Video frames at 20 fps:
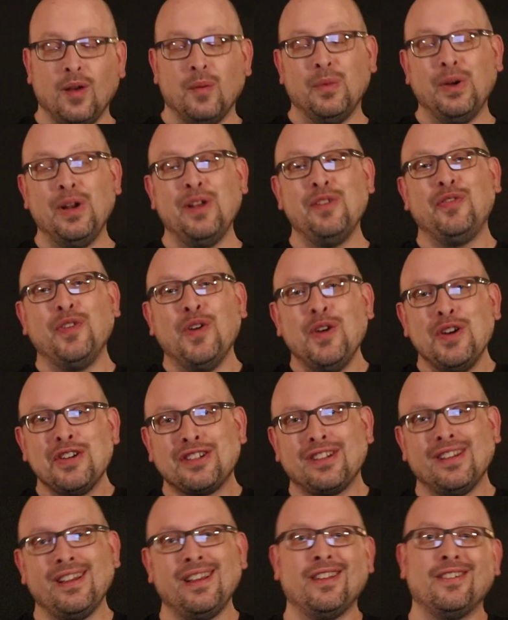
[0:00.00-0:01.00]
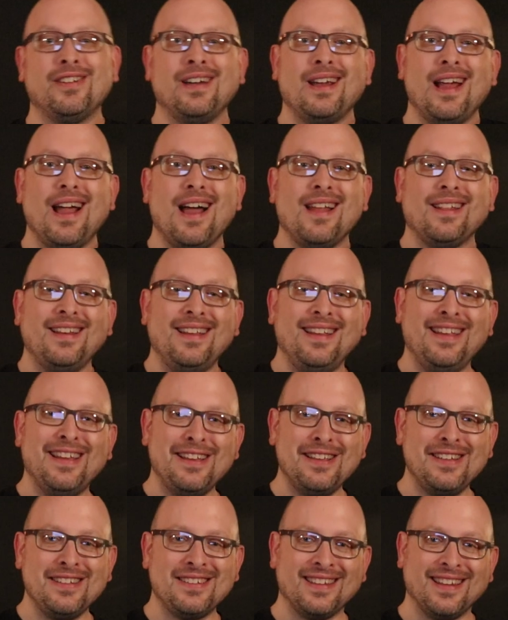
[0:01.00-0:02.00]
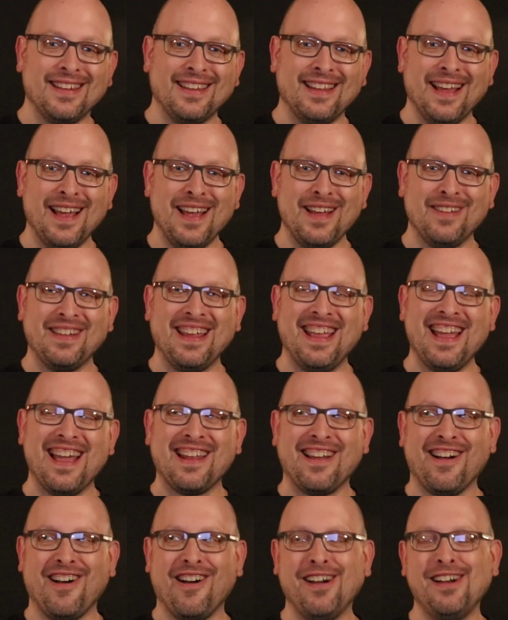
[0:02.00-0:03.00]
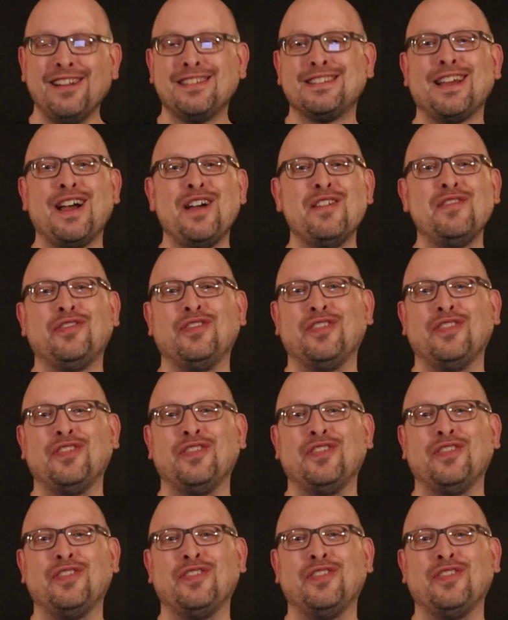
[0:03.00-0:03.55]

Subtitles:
But unfortunately, the reality is that we had a hard time